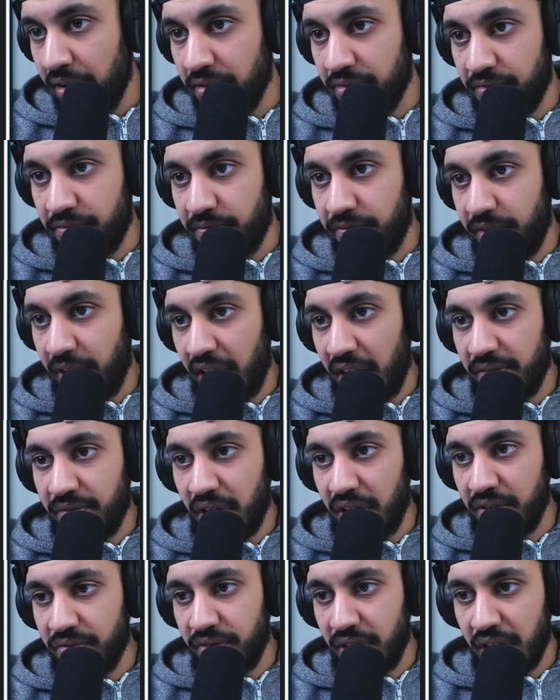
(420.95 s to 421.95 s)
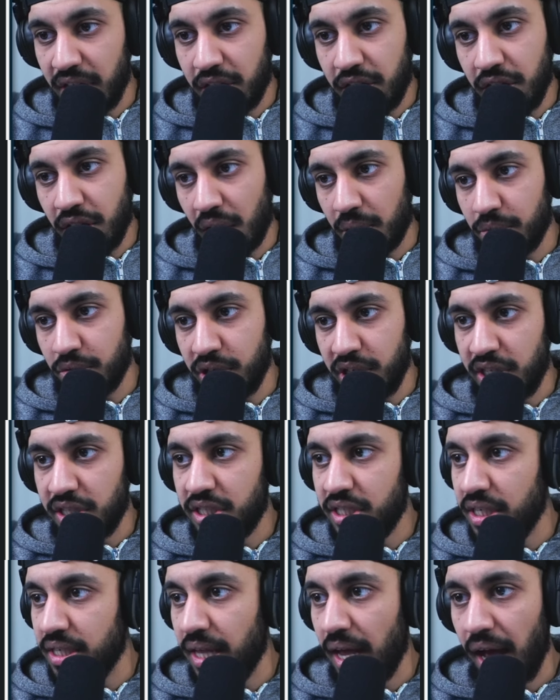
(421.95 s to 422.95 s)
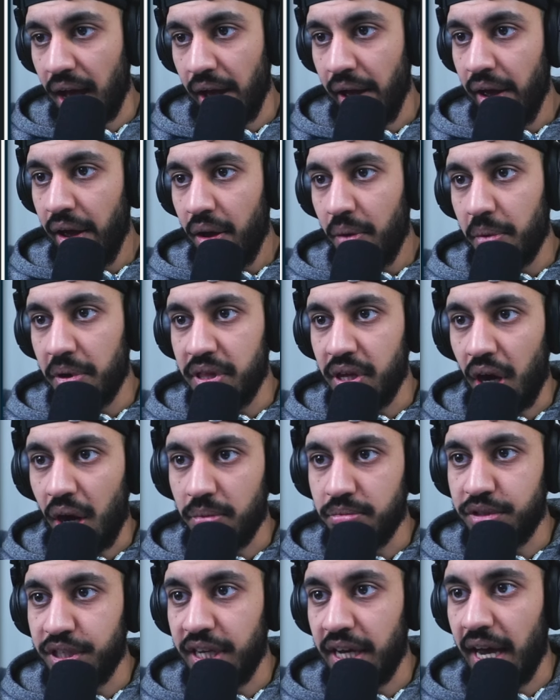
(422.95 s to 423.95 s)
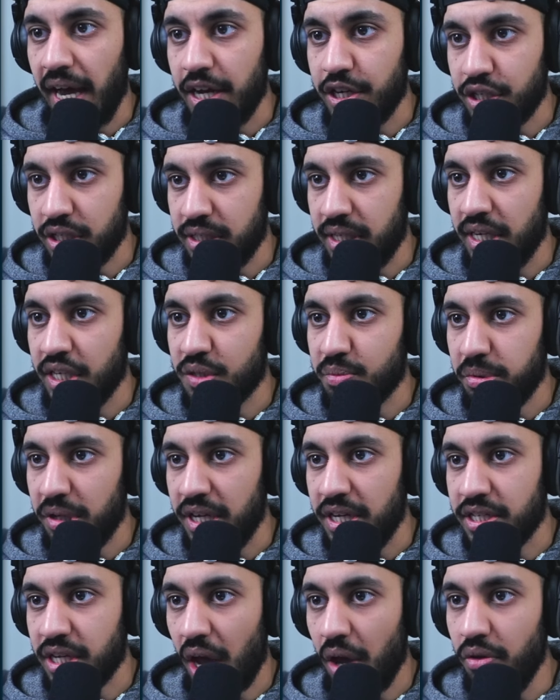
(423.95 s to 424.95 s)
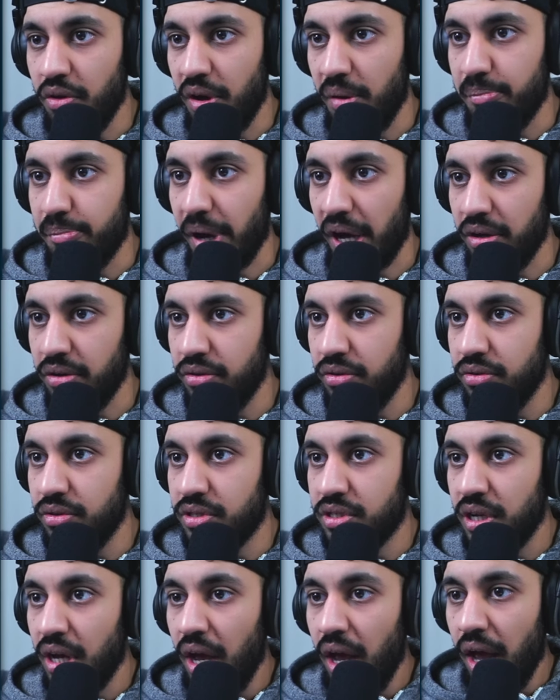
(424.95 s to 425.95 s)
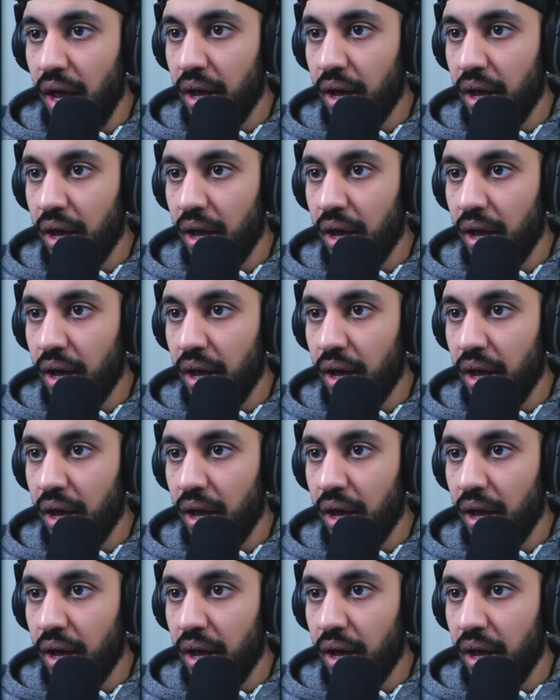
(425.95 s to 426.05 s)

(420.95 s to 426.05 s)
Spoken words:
Very, very vague here. We'll need to see that when the update actually takes place. Out of bounds,